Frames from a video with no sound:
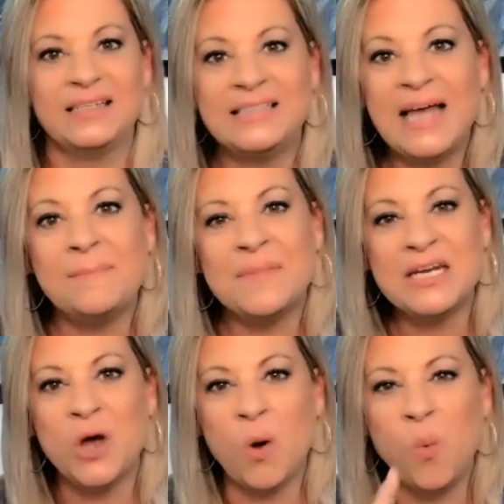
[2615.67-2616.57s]
Let me
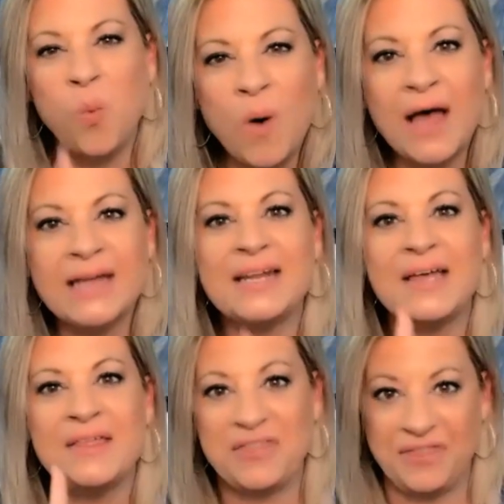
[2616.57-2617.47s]
know 1
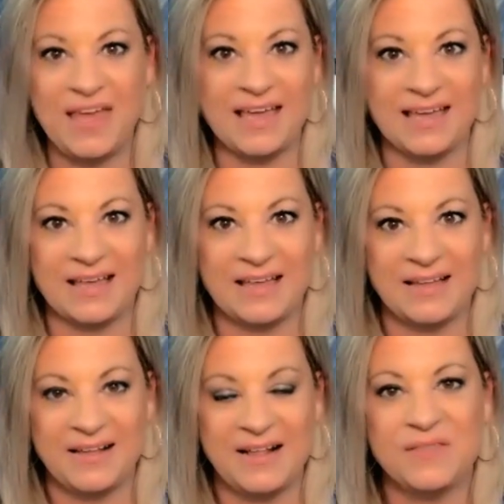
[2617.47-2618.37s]
thing
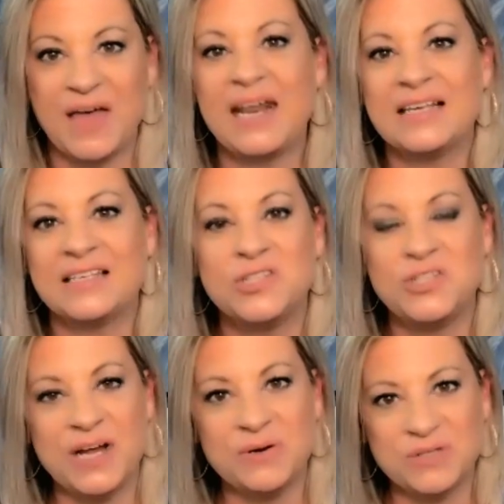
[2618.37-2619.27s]
that has
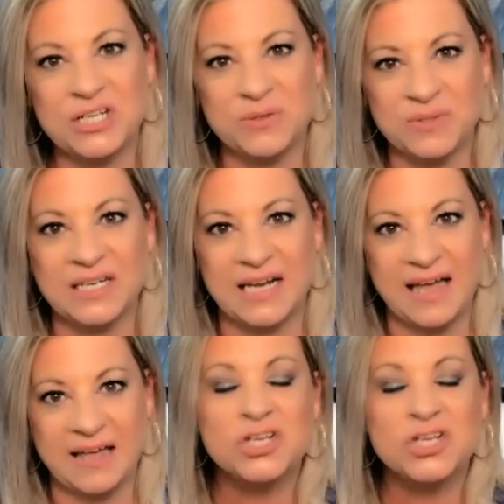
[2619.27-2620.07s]
stood out to you today.